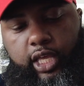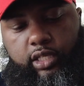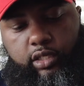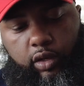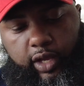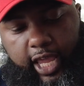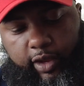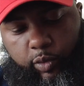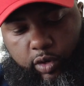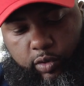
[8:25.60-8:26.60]
So, hey,
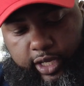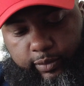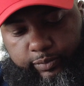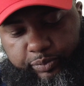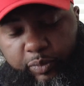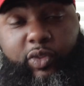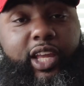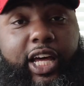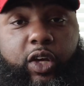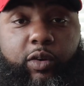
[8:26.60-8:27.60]
real quick,
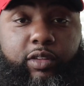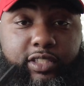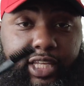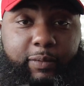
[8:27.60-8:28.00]
I know,